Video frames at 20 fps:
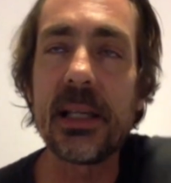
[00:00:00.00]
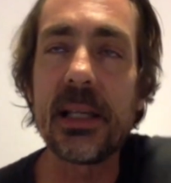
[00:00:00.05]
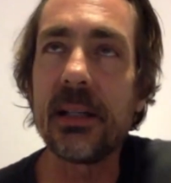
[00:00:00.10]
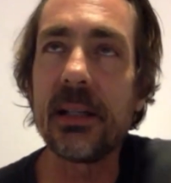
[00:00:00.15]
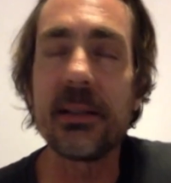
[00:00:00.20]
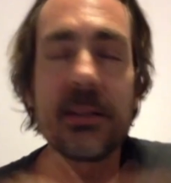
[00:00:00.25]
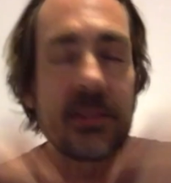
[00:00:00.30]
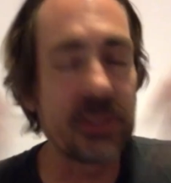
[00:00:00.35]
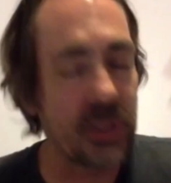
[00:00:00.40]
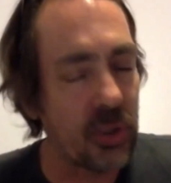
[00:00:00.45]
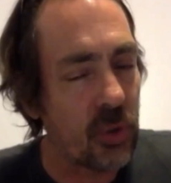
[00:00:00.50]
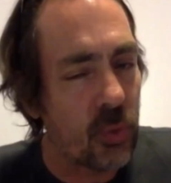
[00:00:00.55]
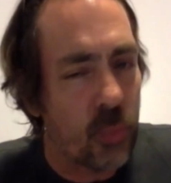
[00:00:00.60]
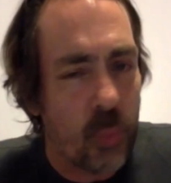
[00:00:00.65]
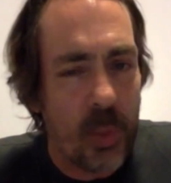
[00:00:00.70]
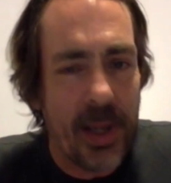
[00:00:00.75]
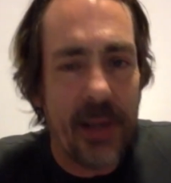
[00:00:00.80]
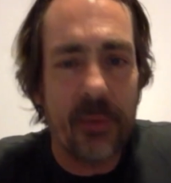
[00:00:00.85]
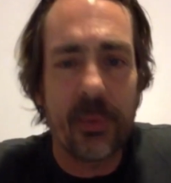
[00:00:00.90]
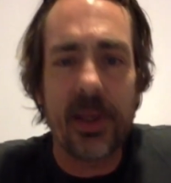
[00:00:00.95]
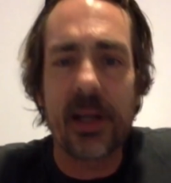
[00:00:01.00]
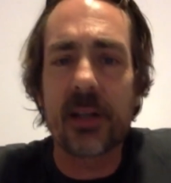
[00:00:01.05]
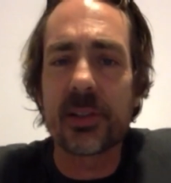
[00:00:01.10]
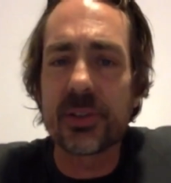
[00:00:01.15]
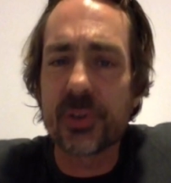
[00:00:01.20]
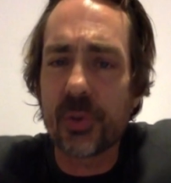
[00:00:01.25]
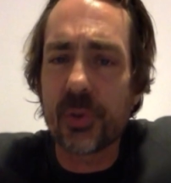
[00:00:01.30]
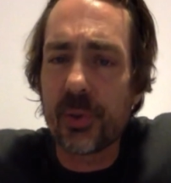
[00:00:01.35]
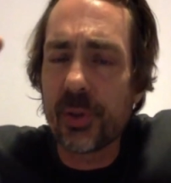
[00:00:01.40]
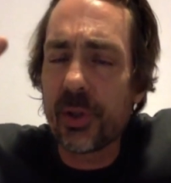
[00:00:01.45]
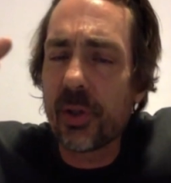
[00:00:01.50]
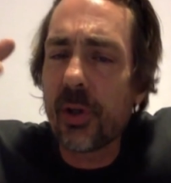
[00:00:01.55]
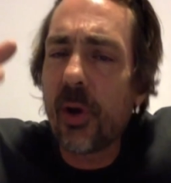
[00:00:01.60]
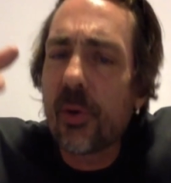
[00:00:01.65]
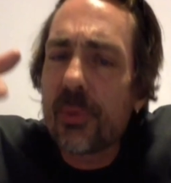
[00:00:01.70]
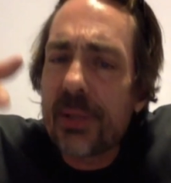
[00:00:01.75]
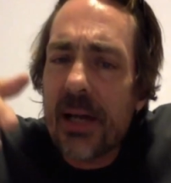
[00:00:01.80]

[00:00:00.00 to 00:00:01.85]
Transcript: And it's a great record store. You go